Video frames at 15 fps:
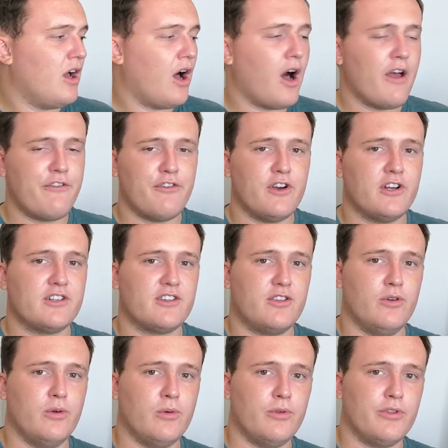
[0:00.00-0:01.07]
I first
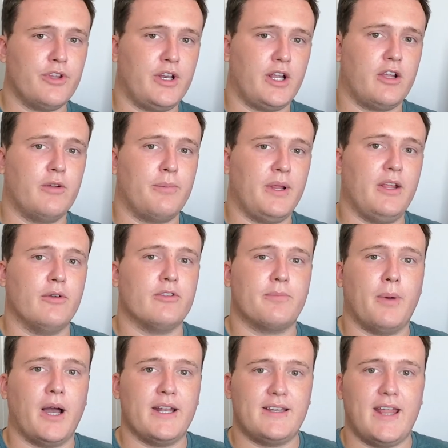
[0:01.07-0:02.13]
thought that it could be
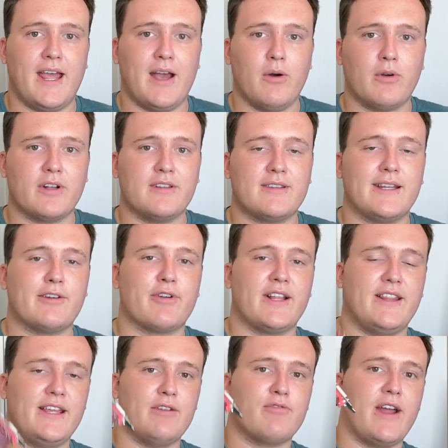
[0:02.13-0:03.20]
used by Dell, considering
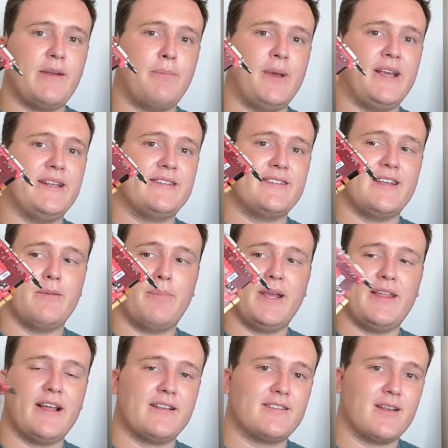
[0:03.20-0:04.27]
the red
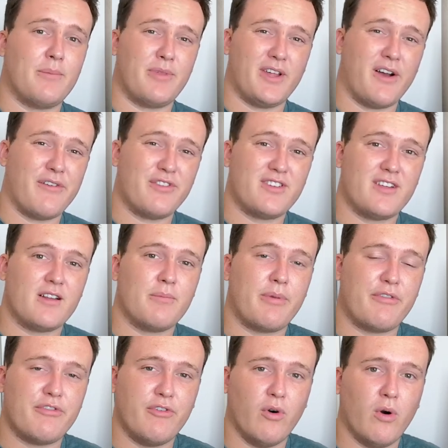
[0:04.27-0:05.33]
PCB. That's something I've seen
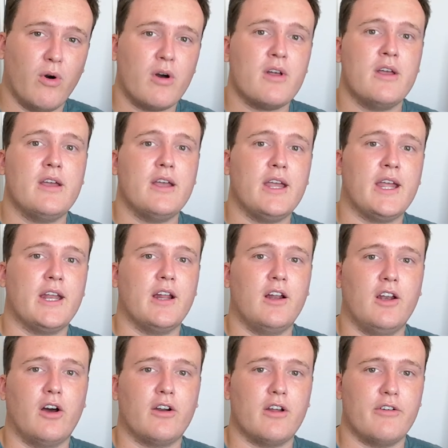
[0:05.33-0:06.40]
before in a
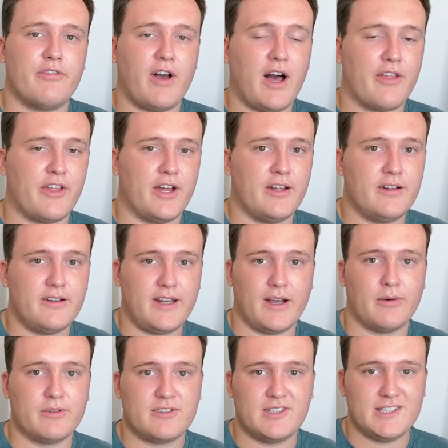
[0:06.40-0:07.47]
lot of other
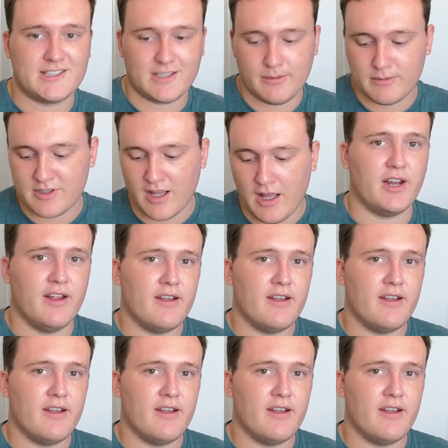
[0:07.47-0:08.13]
Dell systems.